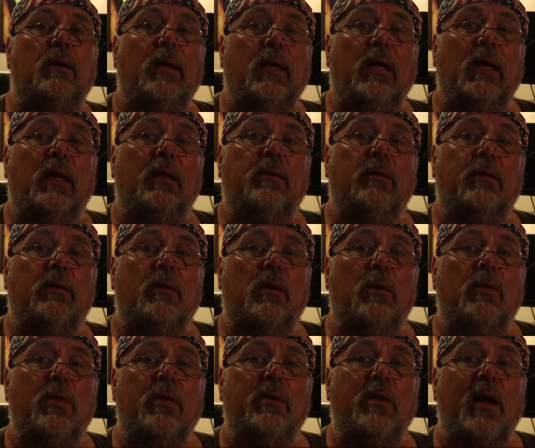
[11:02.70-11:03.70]
And then
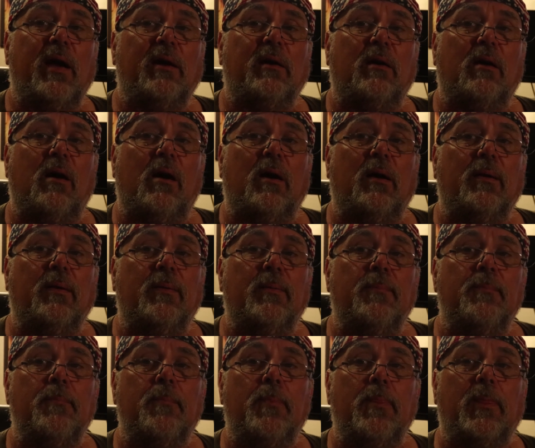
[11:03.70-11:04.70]
on the Nikon,
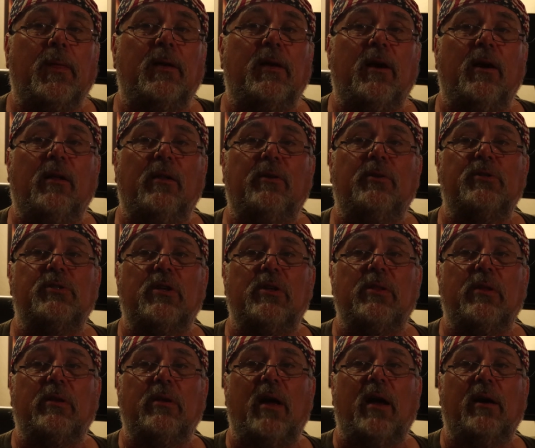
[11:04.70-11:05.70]
the colors
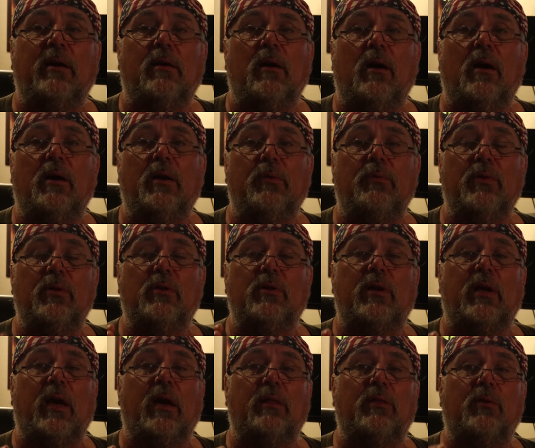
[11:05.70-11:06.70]
on the Nikon, if you
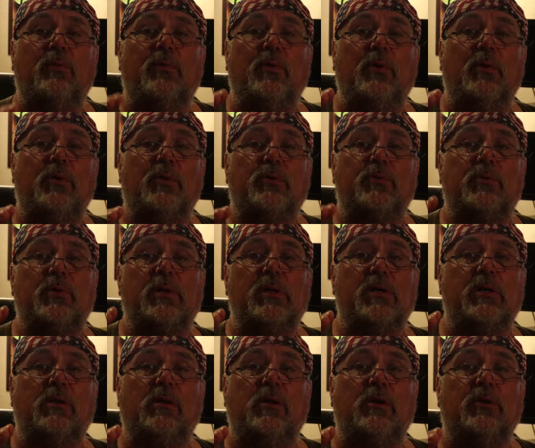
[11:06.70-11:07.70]
look at the photos
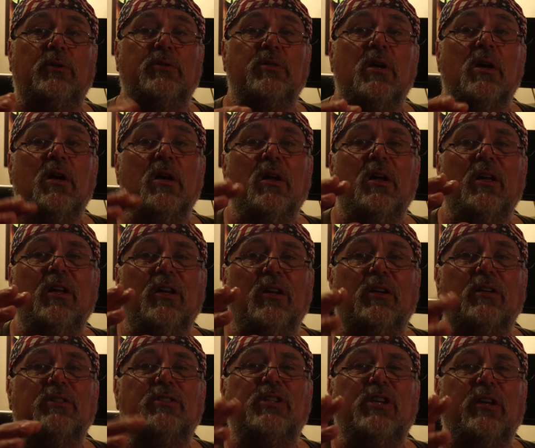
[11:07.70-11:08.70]
really close,
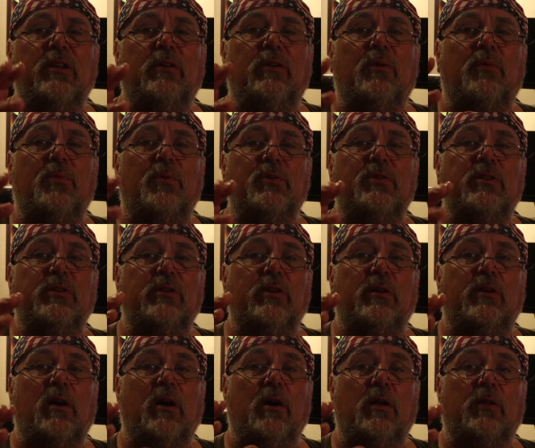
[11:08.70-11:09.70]
you can see a difference in
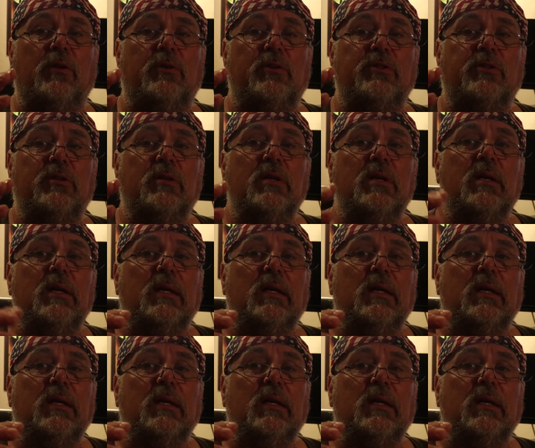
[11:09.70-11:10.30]
the colors.